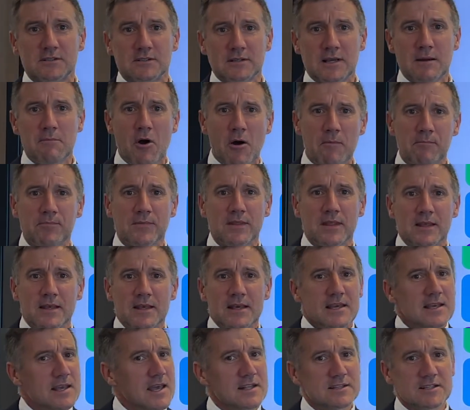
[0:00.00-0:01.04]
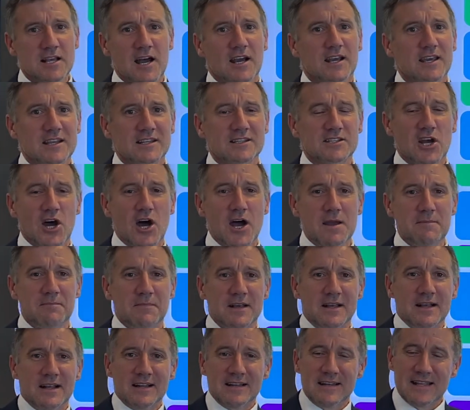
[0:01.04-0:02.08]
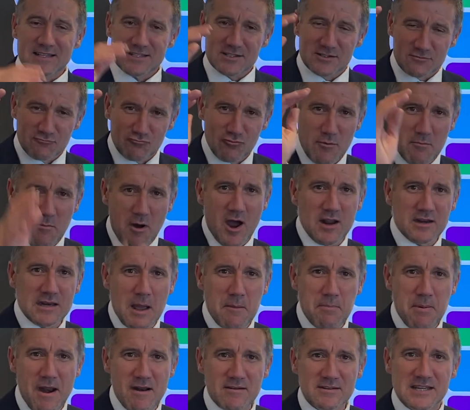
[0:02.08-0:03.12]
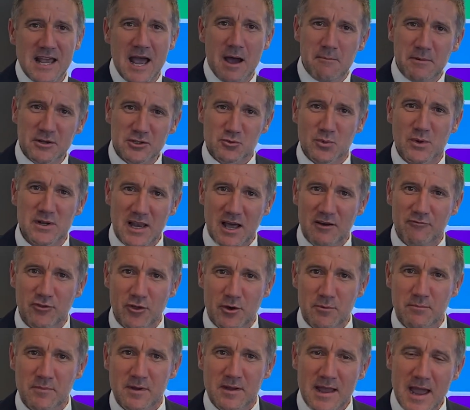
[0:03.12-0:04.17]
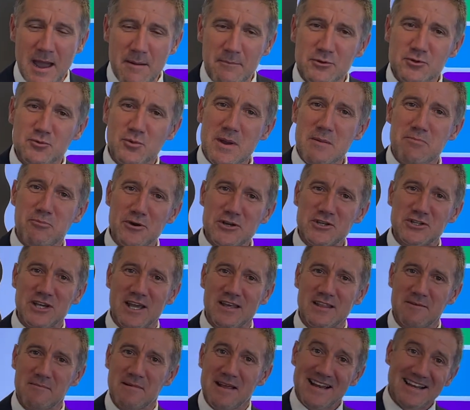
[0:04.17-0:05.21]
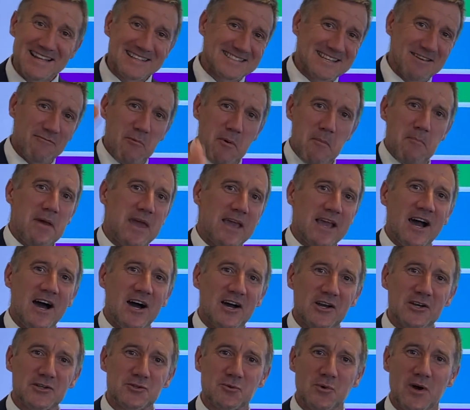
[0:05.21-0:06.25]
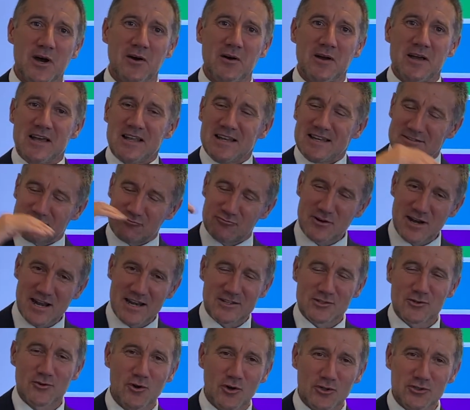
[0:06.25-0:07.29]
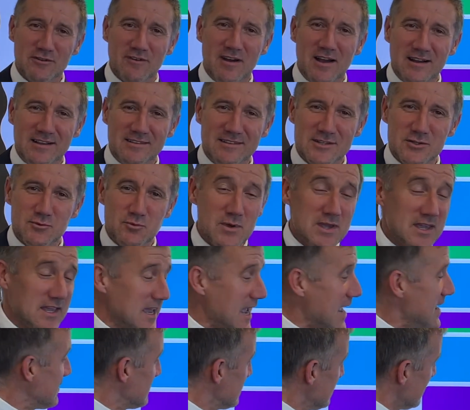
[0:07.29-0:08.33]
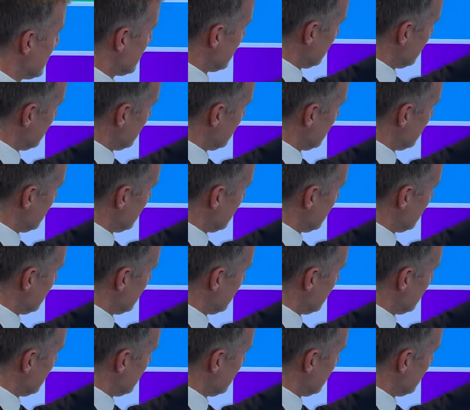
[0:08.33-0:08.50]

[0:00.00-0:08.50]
Come on, it's hugging time. Let's remind our parents how much we love them, how much we appreciate them. Let's give them a big hug as well. Let's really do lots of hugging this weekend.